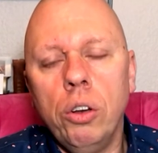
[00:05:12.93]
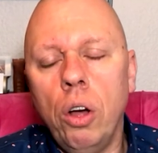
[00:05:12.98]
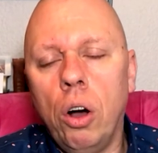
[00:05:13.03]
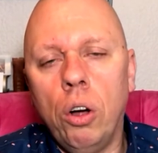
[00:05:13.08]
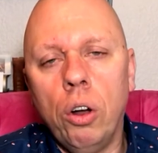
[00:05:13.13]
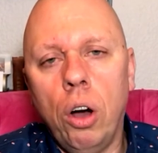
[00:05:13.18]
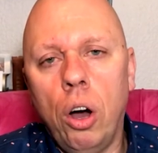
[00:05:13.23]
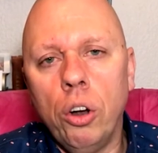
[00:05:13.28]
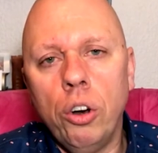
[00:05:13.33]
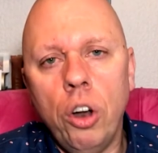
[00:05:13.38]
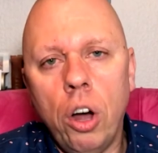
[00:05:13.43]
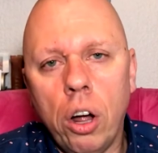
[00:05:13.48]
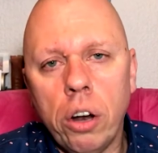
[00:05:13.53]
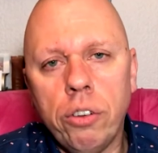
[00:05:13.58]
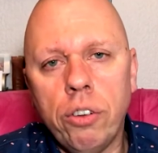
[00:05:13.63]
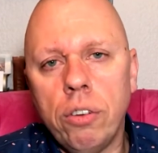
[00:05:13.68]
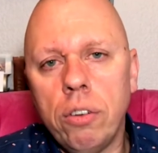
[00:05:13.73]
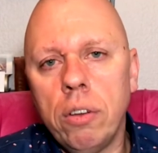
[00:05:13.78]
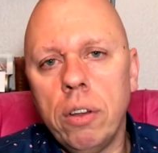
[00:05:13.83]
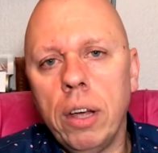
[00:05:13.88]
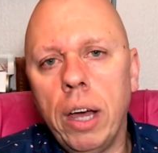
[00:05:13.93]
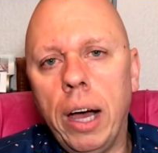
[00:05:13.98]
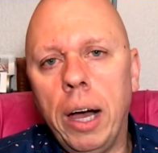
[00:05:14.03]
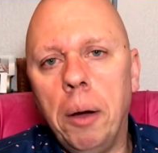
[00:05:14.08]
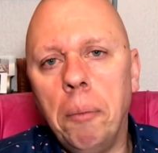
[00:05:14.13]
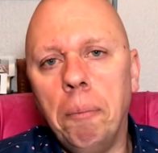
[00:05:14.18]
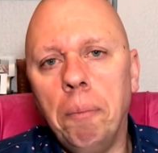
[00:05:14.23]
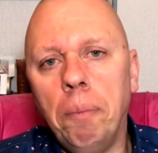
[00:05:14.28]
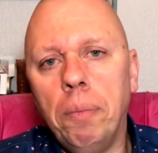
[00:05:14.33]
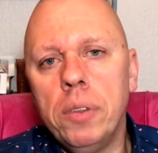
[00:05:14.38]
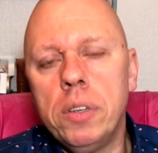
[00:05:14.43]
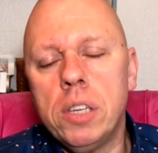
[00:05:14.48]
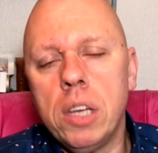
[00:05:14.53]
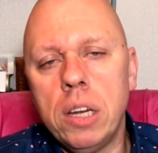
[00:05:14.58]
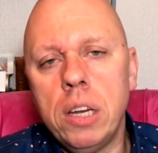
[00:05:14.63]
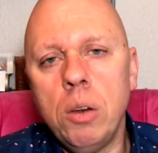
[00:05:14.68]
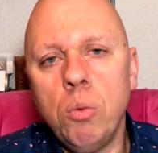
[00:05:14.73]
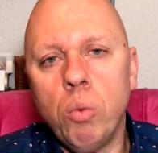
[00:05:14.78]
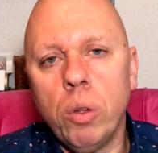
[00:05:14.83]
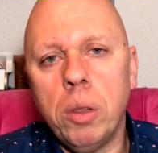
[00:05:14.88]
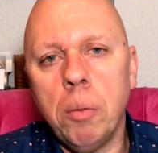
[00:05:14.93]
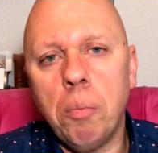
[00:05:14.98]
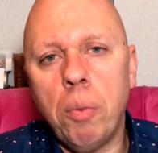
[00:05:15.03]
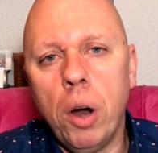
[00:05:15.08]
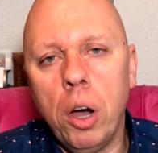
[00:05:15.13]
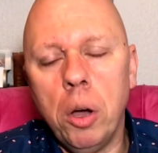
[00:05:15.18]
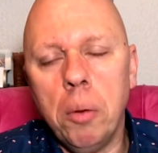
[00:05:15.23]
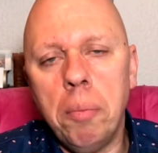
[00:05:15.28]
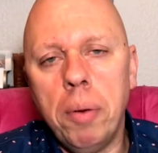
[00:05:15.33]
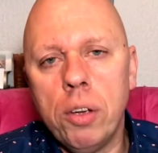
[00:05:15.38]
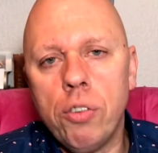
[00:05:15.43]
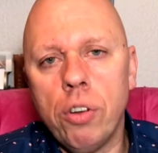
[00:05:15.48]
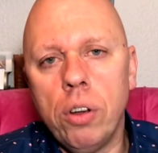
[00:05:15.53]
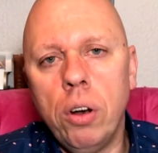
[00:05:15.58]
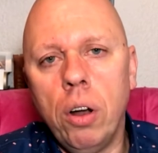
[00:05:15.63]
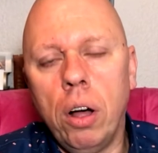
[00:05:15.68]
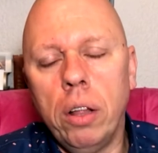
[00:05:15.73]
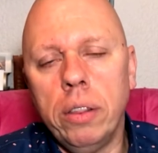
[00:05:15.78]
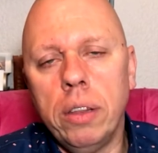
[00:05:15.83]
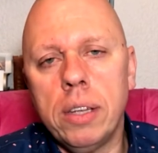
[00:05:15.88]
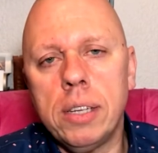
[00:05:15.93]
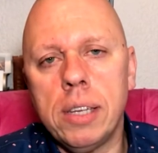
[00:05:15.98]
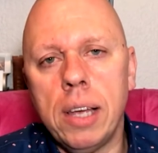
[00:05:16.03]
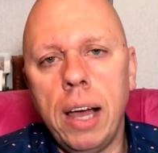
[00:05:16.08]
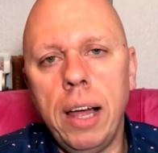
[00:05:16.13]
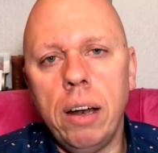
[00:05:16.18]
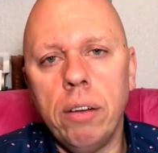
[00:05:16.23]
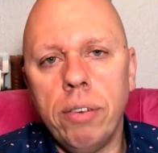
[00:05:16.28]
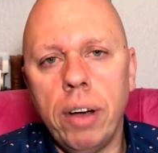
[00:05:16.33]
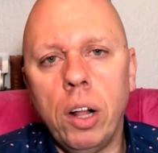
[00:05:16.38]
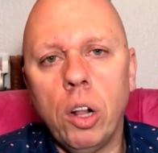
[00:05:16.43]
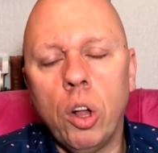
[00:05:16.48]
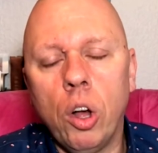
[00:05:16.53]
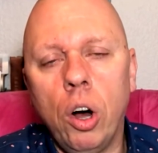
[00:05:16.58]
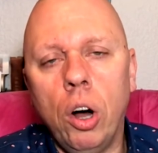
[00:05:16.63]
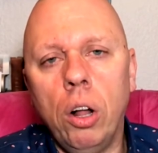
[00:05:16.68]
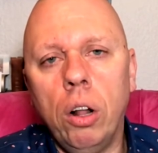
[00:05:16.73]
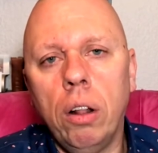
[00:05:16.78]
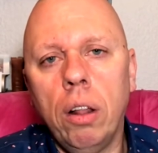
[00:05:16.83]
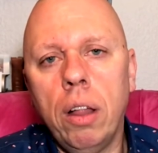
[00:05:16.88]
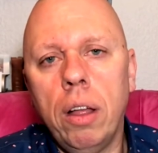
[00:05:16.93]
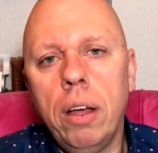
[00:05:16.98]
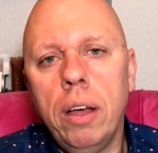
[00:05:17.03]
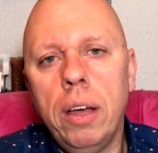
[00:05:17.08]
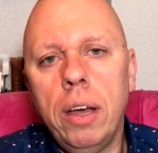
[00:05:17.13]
are not sitting with a prohibition on the sale of alcohol.